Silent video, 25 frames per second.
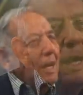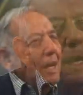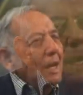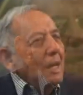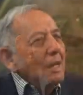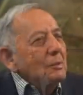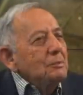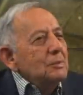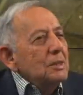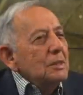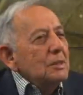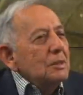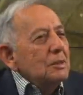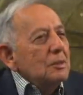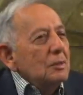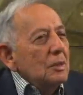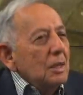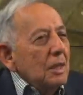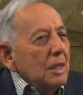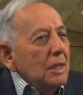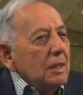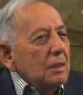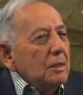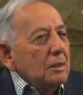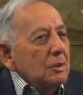I'm just
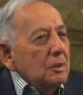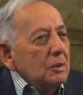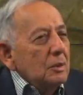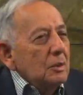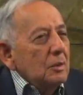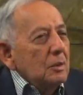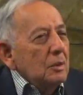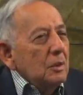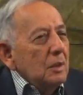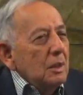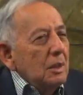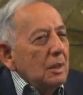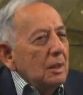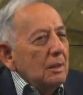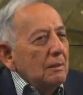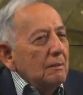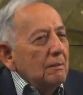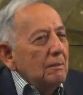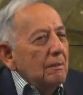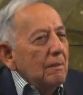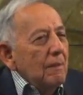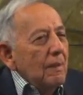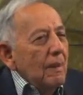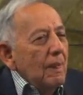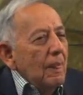trying to
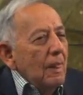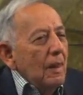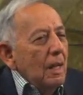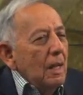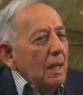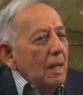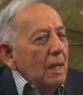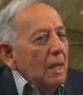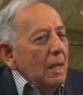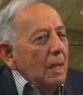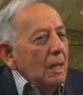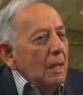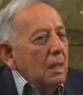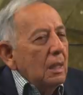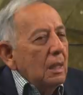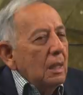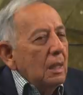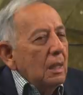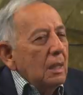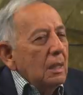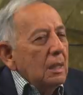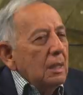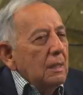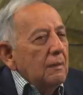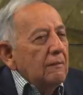um, uh,
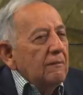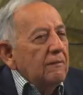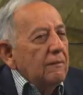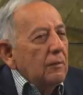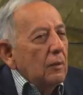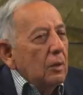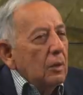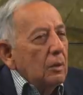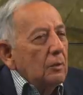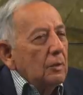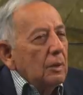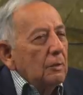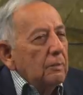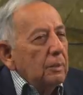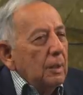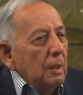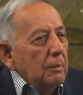inform the